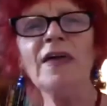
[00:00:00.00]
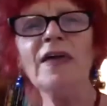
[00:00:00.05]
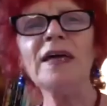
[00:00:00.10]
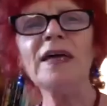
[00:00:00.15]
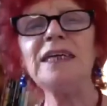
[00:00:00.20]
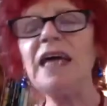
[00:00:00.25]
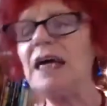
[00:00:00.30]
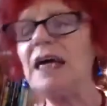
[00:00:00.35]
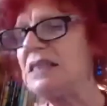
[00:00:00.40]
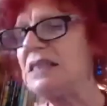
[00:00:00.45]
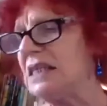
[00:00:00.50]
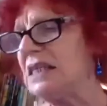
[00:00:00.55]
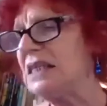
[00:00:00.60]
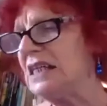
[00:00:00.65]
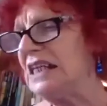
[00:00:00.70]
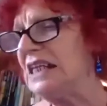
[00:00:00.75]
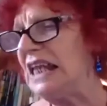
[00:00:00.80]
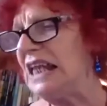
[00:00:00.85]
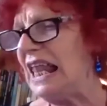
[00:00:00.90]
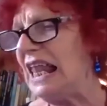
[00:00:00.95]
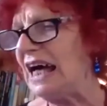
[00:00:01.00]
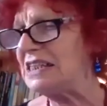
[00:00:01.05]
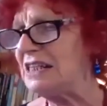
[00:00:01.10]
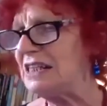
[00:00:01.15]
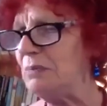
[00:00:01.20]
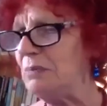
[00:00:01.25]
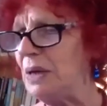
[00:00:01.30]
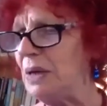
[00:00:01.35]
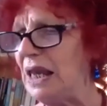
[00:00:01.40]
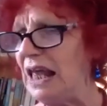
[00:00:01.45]
Yes, in a
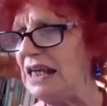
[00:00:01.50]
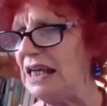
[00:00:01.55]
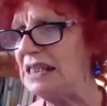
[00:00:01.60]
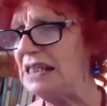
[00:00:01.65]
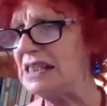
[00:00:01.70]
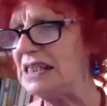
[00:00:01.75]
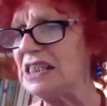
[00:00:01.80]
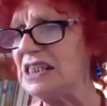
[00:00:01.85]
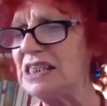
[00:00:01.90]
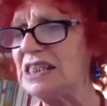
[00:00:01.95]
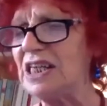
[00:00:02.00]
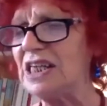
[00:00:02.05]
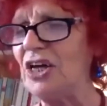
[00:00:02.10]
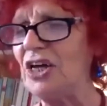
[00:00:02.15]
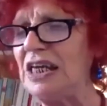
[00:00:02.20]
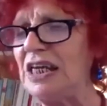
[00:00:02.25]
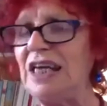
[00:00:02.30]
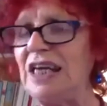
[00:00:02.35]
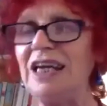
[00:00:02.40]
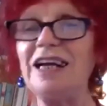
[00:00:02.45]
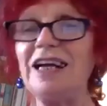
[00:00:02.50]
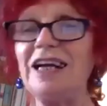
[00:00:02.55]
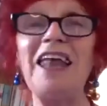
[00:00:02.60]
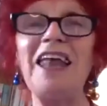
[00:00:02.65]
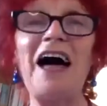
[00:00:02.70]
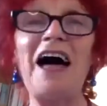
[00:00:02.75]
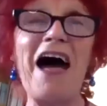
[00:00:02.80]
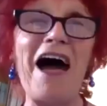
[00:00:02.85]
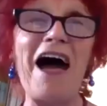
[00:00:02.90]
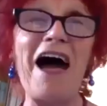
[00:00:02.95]
Latin place, a sunny
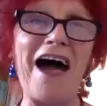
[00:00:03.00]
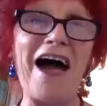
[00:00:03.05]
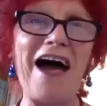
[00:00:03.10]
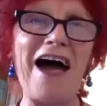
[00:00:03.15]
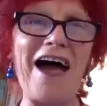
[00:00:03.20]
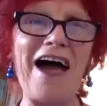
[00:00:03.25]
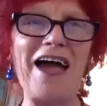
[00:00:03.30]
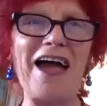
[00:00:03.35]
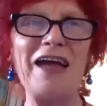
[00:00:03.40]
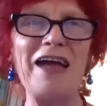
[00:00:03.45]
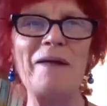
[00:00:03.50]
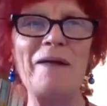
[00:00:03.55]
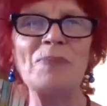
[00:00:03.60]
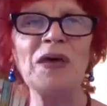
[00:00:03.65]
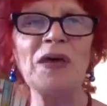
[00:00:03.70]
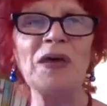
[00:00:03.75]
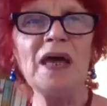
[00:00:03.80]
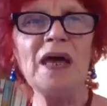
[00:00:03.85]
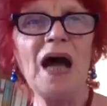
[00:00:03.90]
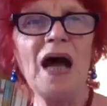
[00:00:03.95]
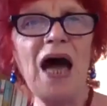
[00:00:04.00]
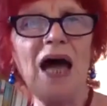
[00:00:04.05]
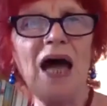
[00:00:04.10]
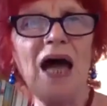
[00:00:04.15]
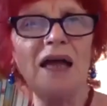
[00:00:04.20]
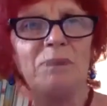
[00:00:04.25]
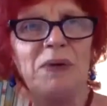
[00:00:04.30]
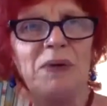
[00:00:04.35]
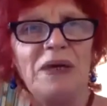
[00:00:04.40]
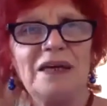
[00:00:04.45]
clime,
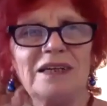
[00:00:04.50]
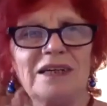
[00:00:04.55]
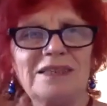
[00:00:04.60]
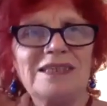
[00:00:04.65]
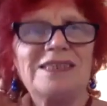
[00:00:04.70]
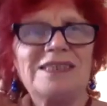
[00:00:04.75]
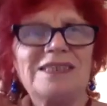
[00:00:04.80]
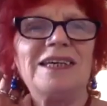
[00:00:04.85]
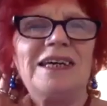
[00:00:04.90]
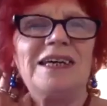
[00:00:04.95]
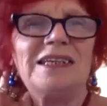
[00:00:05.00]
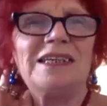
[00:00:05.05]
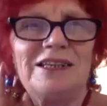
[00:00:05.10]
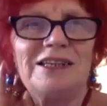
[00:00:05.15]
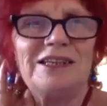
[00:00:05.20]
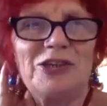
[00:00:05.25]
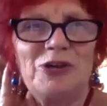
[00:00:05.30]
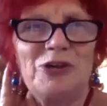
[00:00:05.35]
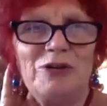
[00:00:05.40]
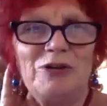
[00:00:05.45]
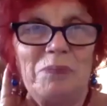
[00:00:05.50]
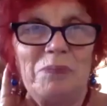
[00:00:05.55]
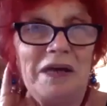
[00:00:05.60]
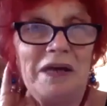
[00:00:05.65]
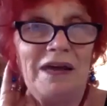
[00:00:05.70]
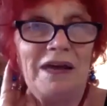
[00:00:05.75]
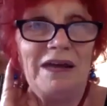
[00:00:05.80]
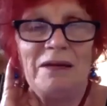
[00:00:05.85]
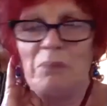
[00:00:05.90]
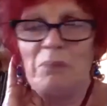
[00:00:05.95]
I'd be considered to
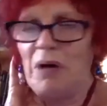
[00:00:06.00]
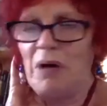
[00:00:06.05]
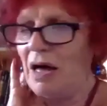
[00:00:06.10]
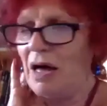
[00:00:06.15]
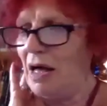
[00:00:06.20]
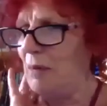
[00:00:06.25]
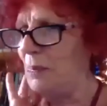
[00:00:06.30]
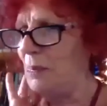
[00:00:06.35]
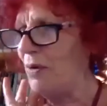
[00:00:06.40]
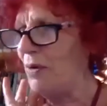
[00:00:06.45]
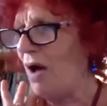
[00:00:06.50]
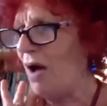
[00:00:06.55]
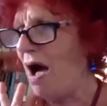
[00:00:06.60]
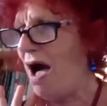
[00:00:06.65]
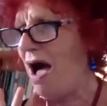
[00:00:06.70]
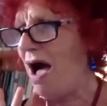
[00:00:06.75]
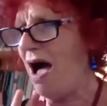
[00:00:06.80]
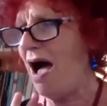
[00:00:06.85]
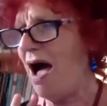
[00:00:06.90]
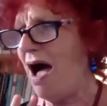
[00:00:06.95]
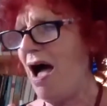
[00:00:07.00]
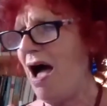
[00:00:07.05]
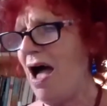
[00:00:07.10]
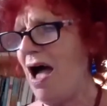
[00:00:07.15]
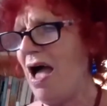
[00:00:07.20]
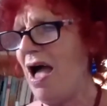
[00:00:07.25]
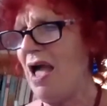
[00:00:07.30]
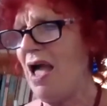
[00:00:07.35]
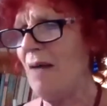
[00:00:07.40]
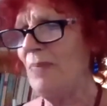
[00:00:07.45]
be in my
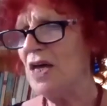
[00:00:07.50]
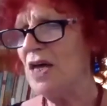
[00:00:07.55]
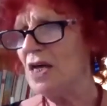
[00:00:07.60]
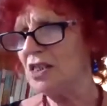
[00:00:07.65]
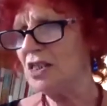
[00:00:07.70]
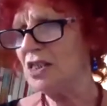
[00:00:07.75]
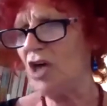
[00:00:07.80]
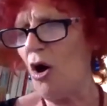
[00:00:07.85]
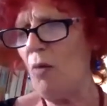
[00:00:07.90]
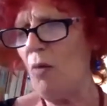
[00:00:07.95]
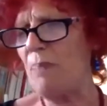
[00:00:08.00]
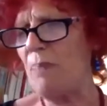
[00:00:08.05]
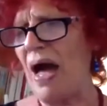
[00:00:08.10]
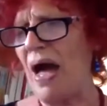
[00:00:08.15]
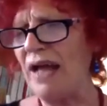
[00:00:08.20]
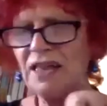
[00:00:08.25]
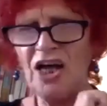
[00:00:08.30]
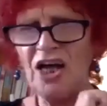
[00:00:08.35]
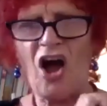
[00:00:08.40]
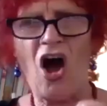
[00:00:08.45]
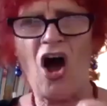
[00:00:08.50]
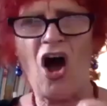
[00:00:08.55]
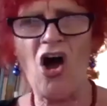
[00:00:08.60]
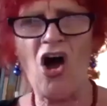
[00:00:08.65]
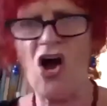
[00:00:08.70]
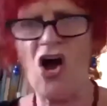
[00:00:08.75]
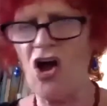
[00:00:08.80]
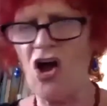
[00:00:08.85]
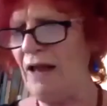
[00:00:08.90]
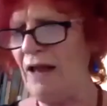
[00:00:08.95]
prime. So bang the
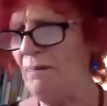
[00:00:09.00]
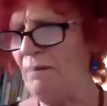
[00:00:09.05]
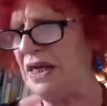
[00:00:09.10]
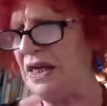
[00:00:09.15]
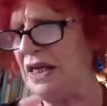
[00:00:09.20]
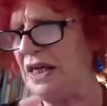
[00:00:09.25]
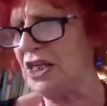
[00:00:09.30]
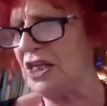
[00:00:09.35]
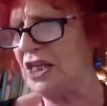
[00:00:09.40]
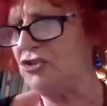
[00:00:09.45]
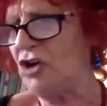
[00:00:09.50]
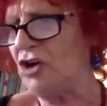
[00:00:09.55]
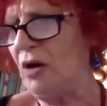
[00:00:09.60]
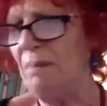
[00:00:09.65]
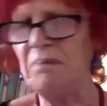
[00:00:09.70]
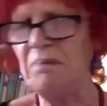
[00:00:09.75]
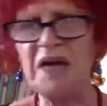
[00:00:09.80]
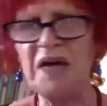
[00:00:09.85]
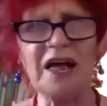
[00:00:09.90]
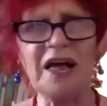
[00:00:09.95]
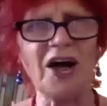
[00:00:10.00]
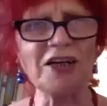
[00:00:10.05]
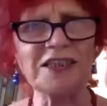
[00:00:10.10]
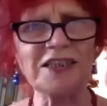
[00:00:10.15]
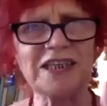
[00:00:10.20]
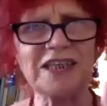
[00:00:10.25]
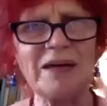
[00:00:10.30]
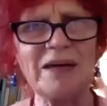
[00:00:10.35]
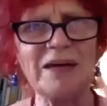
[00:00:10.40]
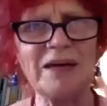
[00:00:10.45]
gong and beat the drum, because
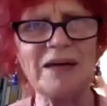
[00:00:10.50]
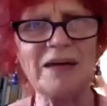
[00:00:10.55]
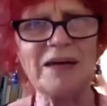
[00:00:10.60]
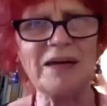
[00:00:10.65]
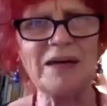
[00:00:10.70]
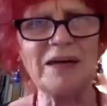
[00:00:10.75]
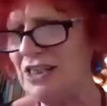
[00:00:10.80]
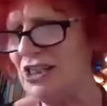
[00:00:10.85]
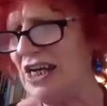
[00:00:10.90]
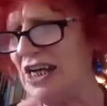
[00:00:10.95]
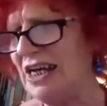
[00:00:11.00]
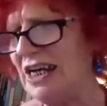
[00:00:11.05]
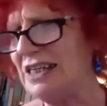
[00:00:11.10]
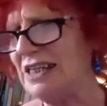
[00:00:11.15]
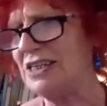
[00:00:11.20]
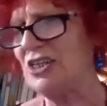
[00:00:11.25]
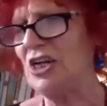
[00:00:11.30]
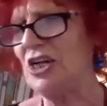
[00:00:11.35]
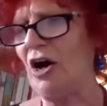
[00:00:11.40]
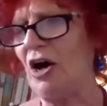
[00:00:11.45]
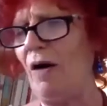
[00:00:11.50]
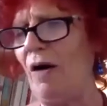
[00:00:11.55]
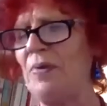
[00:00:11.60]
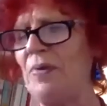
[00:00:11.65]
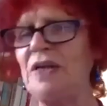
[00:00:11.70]
the best is yet to come.